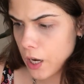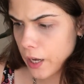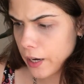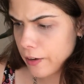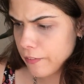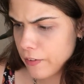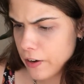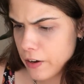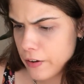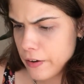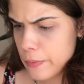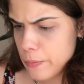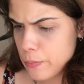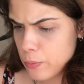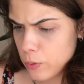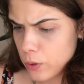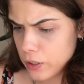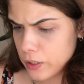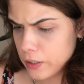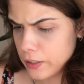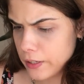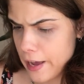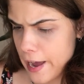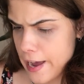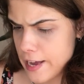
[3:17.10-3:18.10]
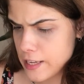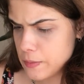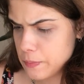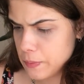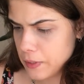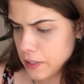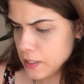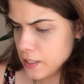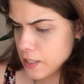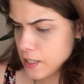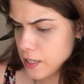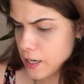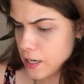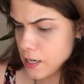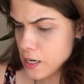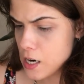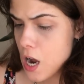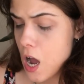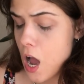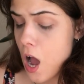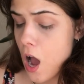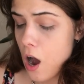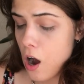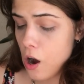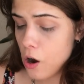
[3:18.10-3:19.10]
Like a very important aspect here.
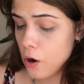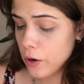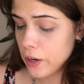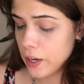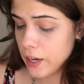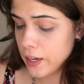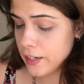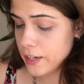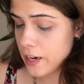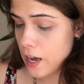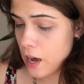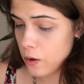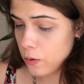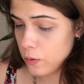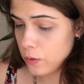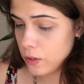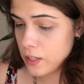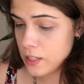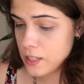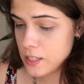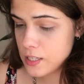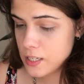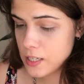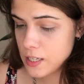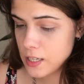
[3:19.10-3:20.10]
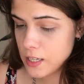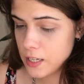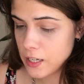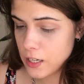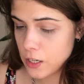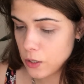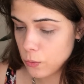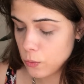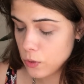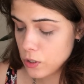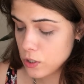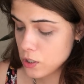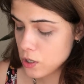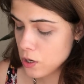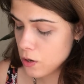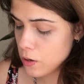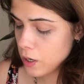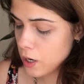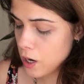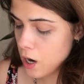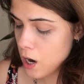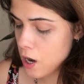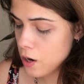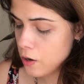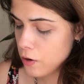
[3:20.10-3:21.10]
Okay, now let's see here what's
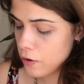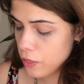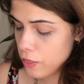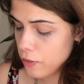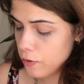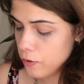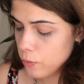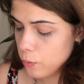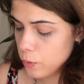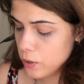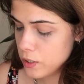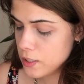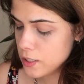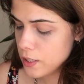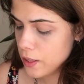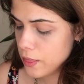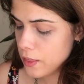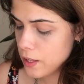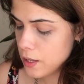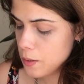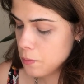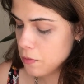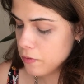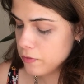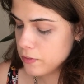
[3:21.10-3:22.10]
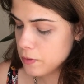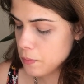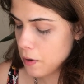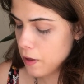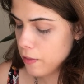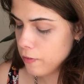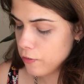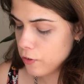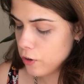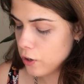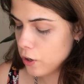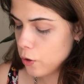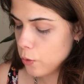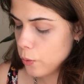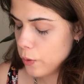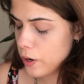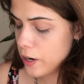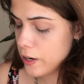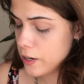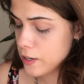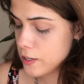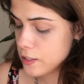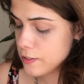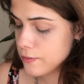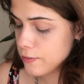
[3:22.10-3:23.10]
going on. What's the theme of the month for
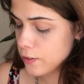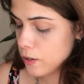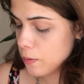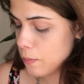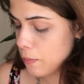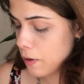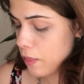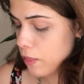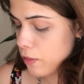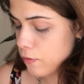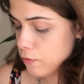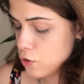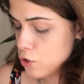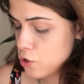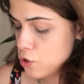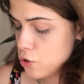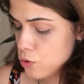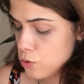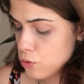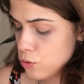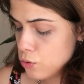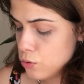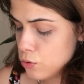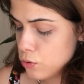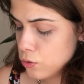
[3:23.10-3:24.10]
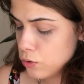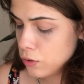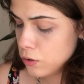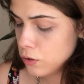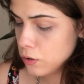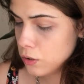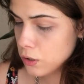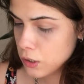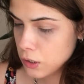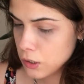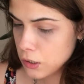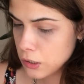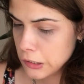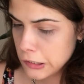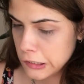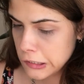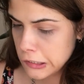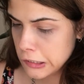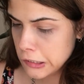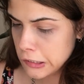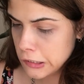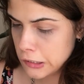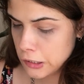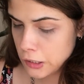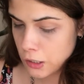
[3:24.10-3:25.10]
Aquarius for the month of June?
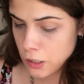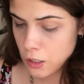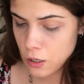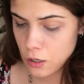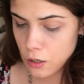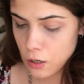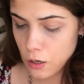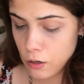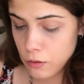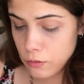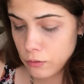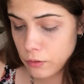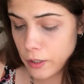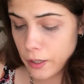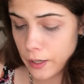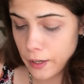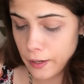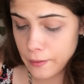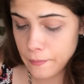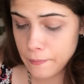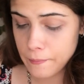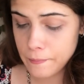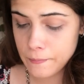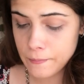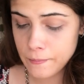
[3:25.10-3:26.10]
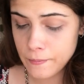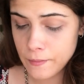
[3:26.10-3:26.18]
Okay,